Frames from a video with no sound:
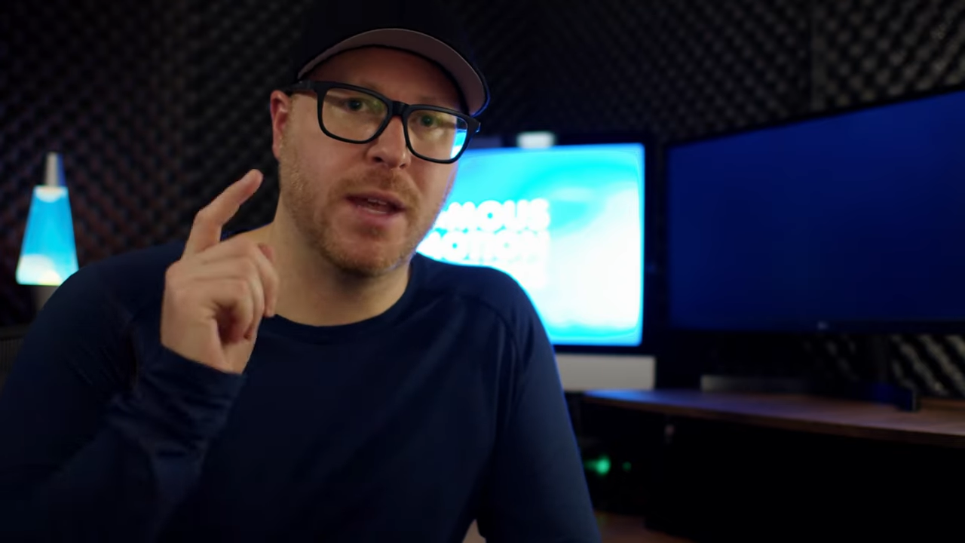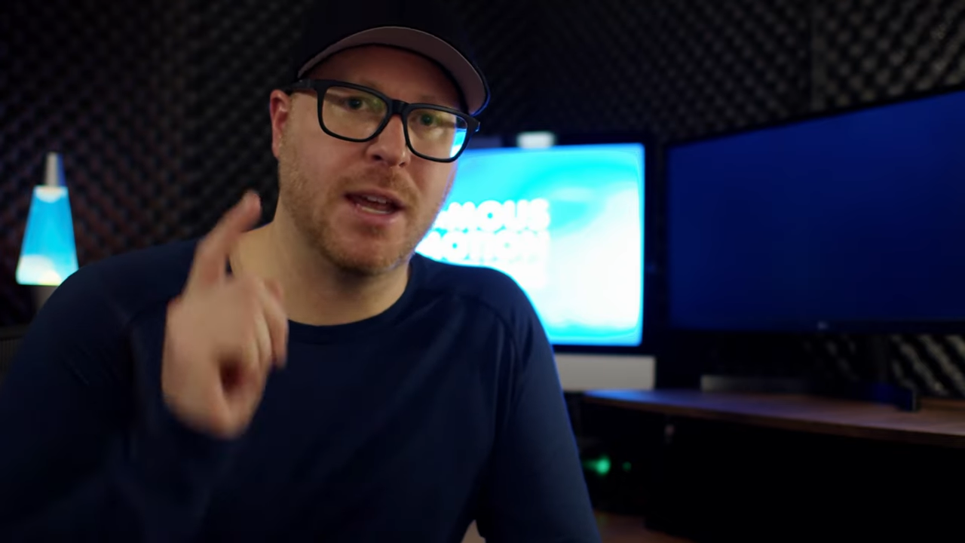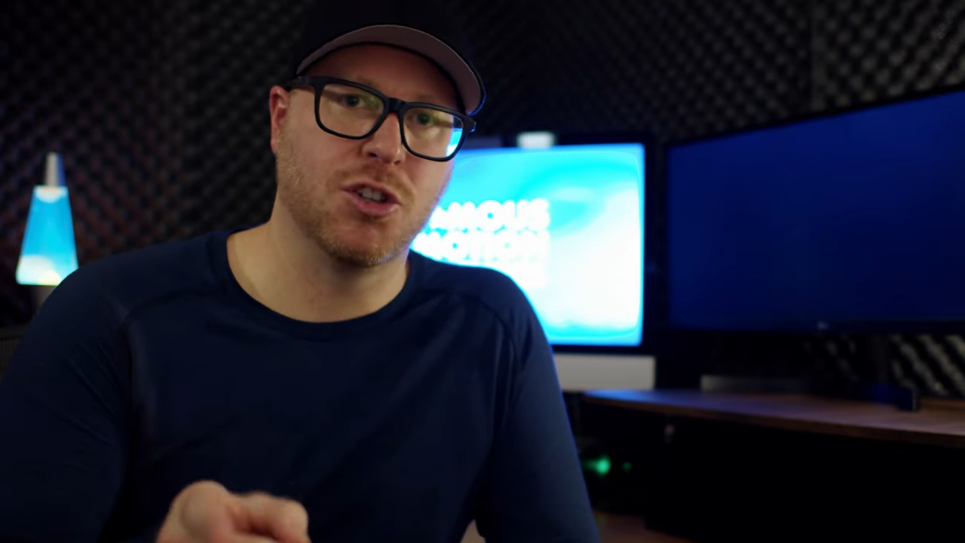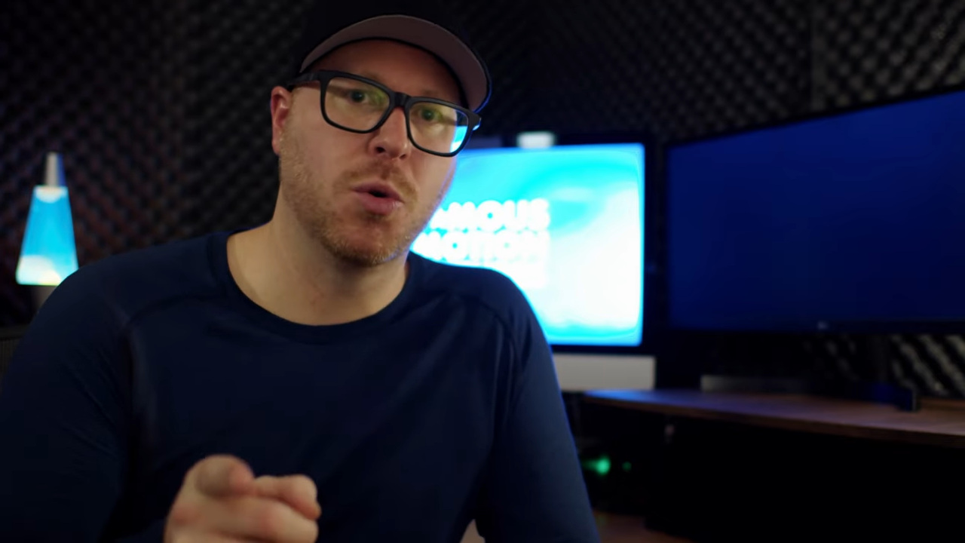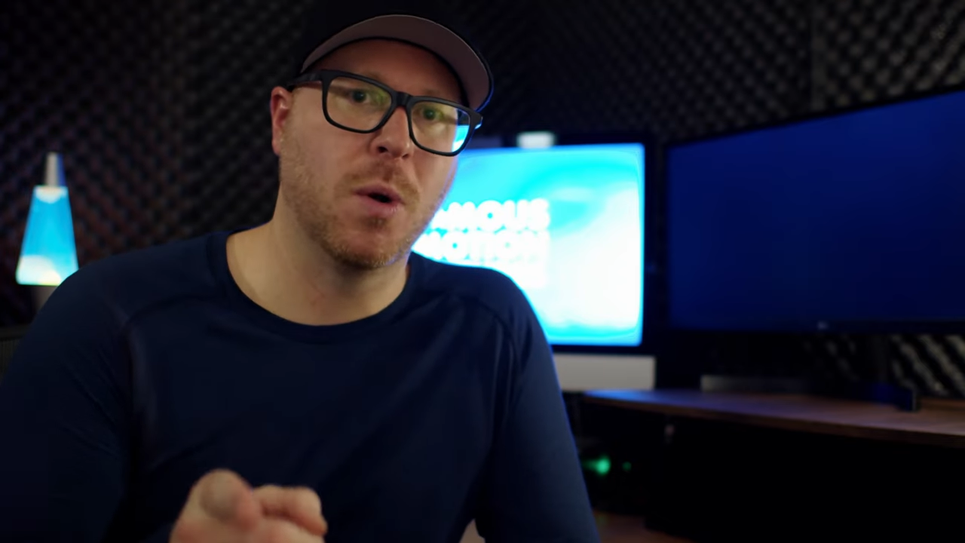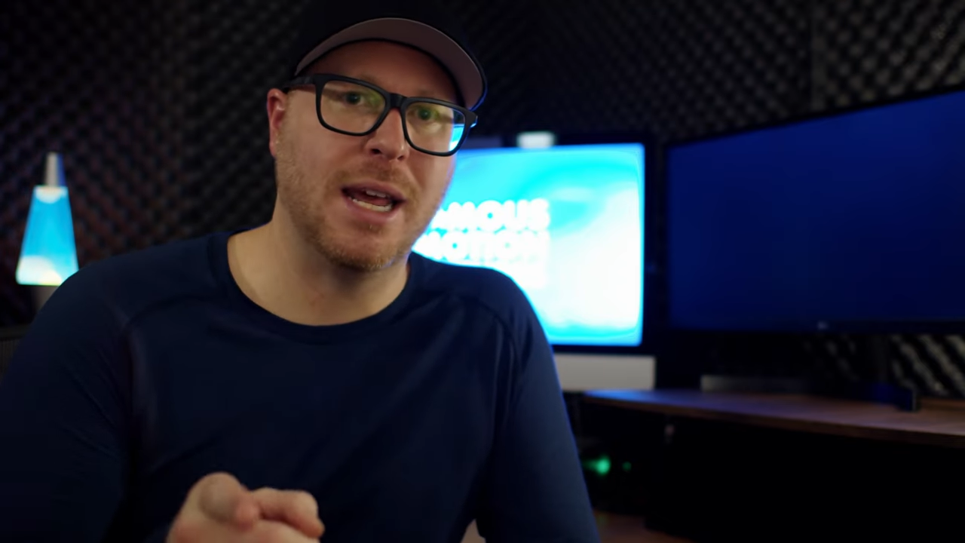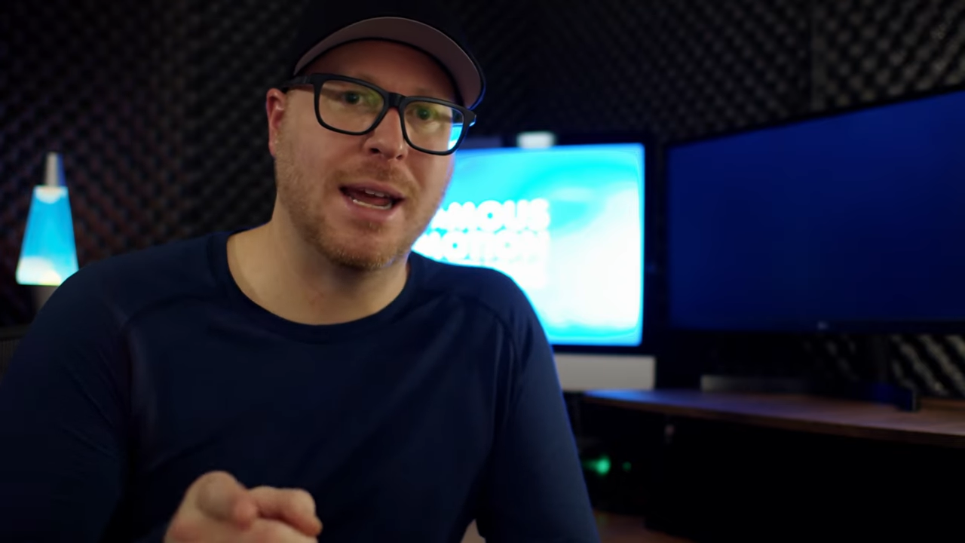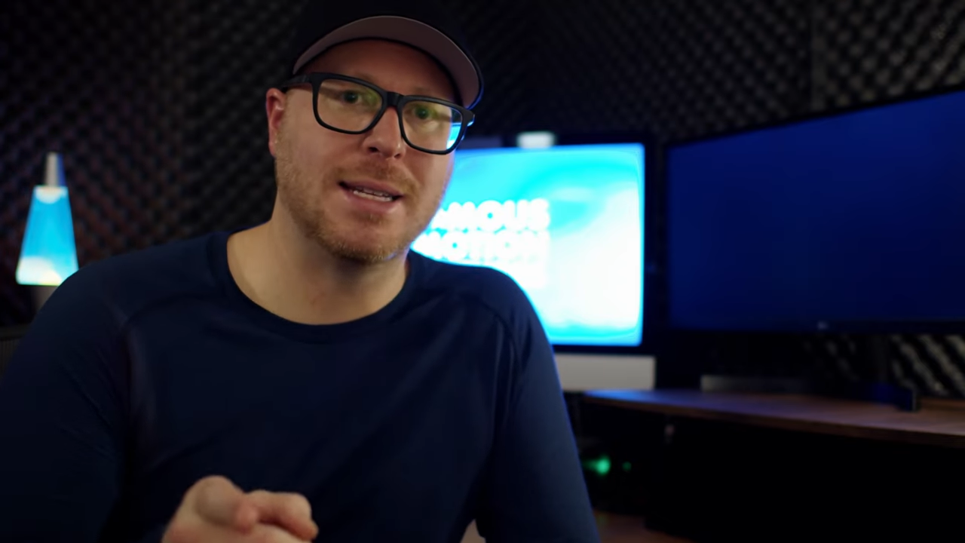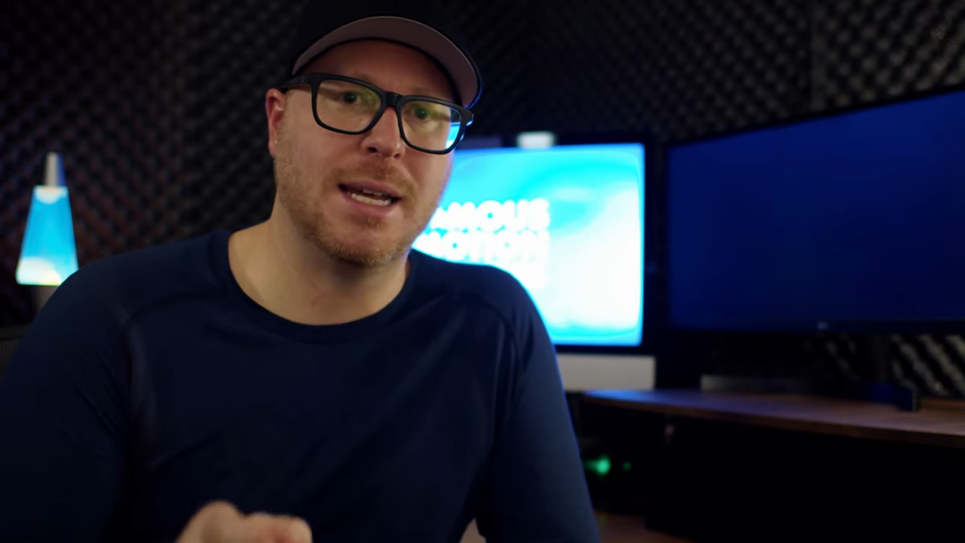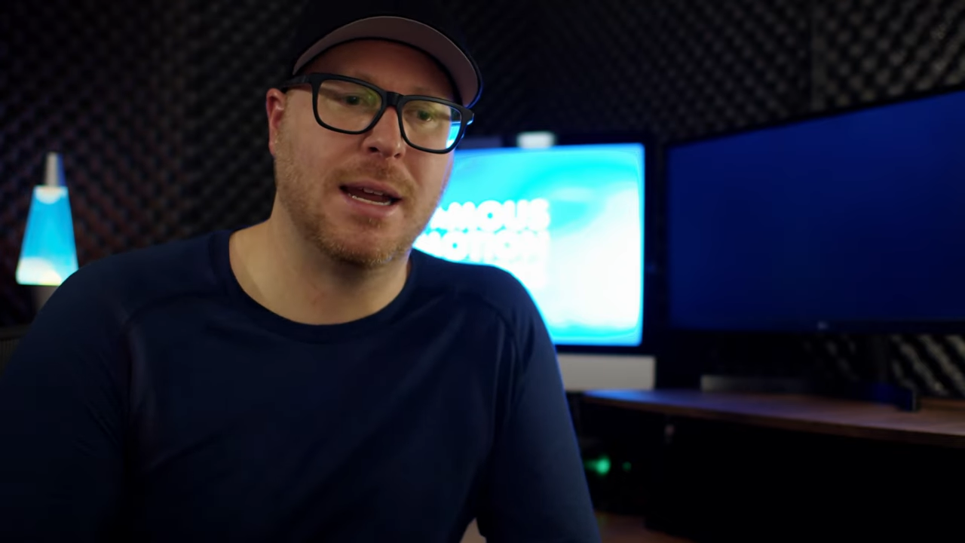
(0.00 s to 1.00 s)
in twenty
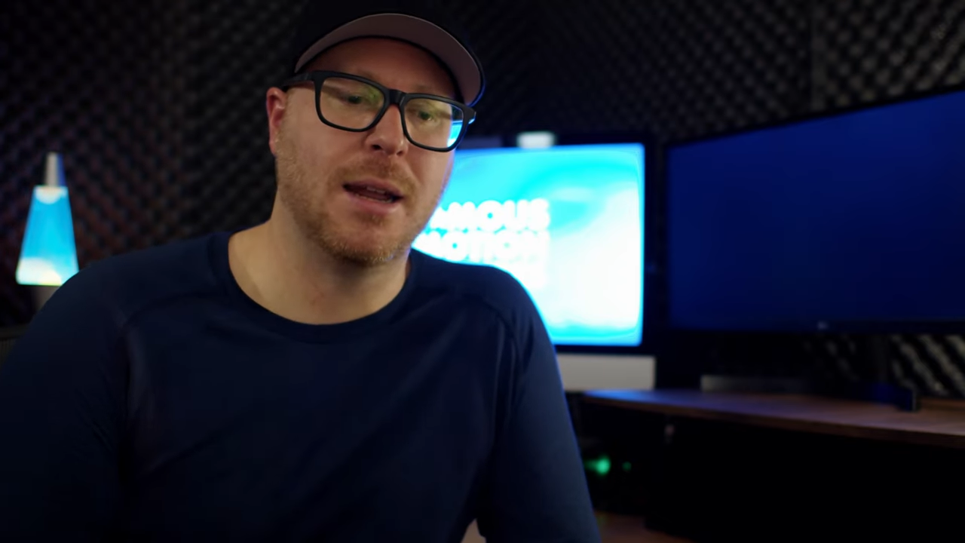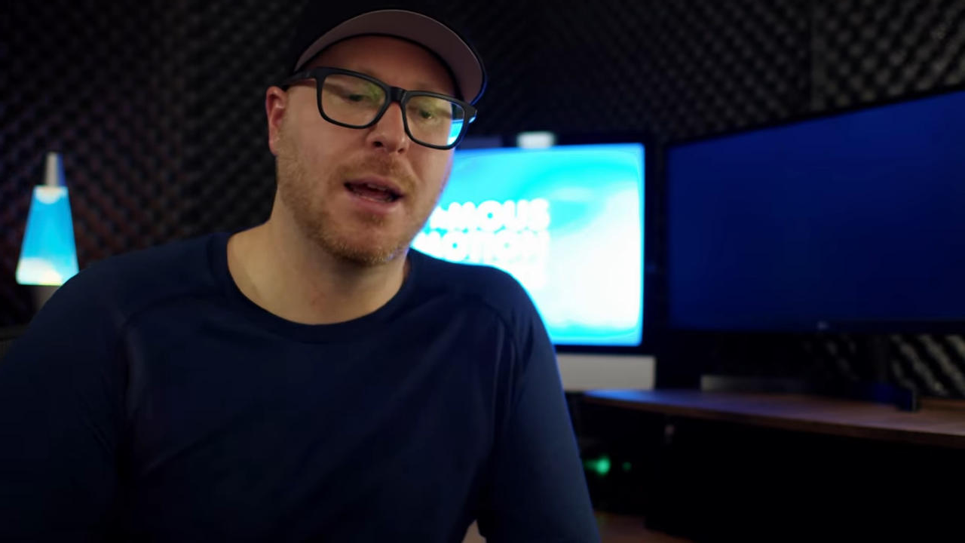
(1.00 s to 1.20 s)
eighteen,